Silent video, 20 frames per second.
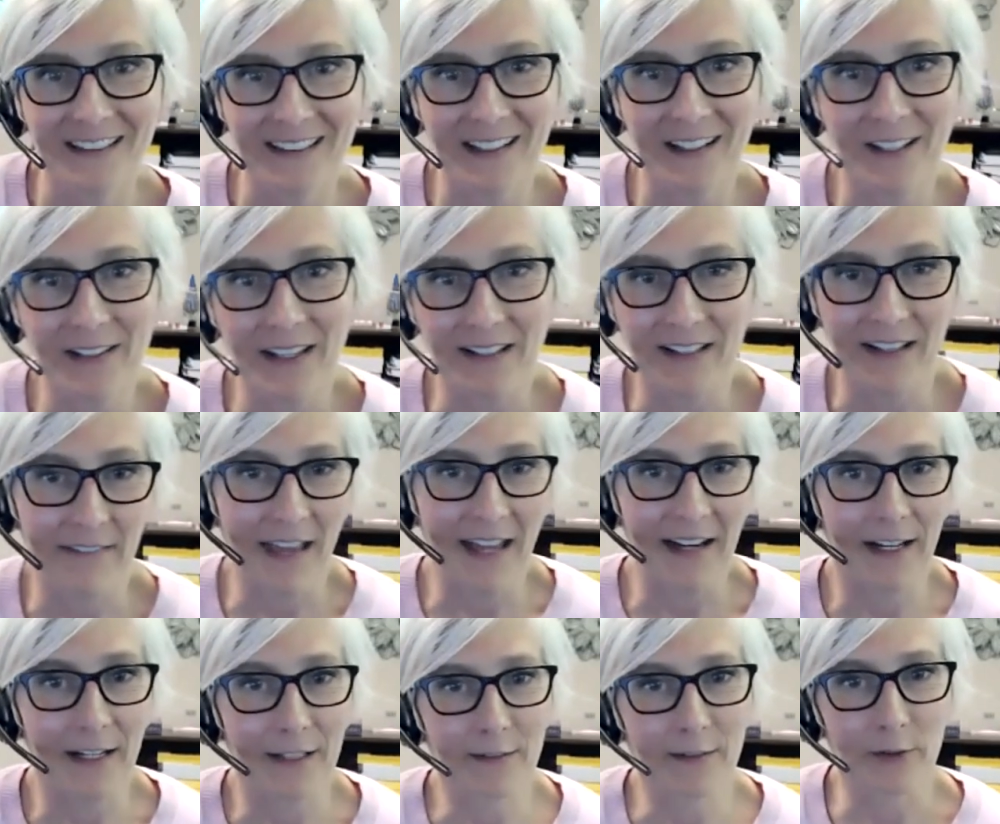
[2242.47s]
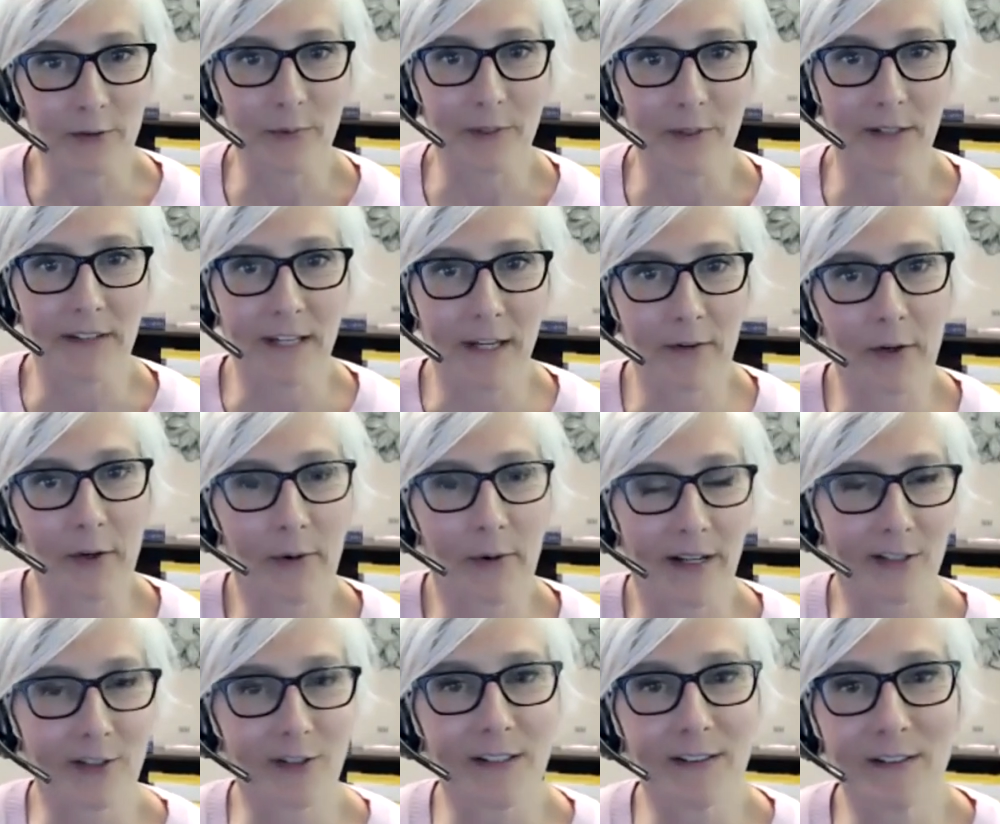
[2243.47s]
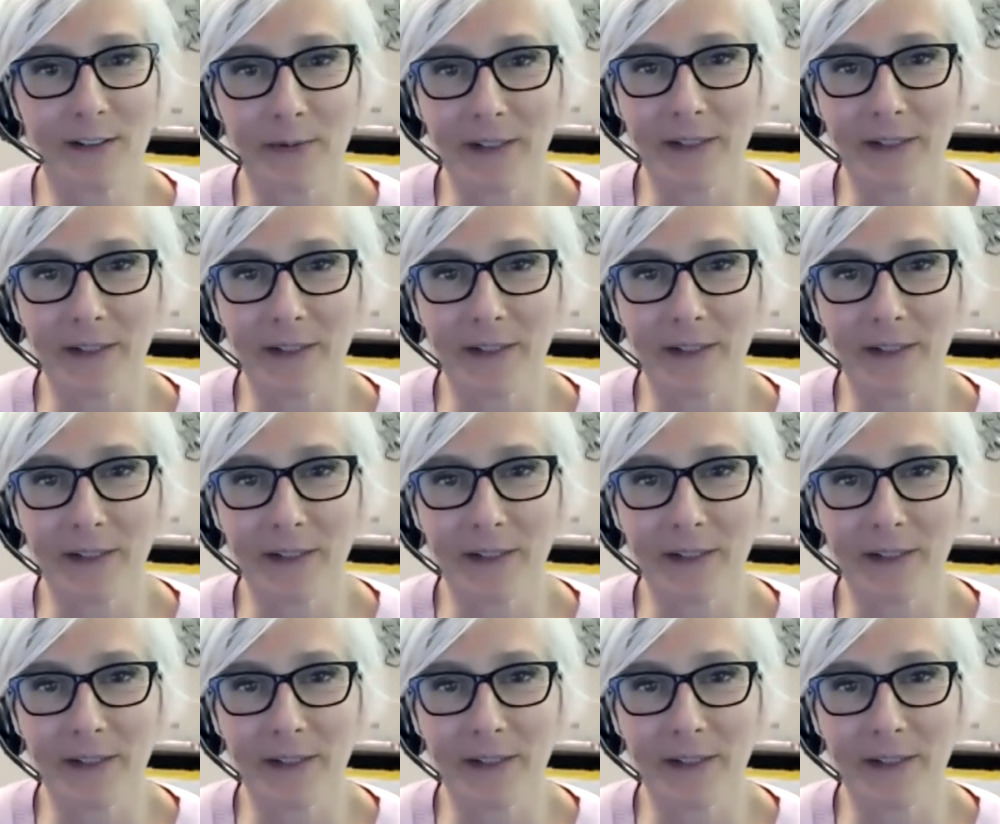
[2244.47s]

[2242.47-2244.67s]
Now, and then that answered one of the other questions,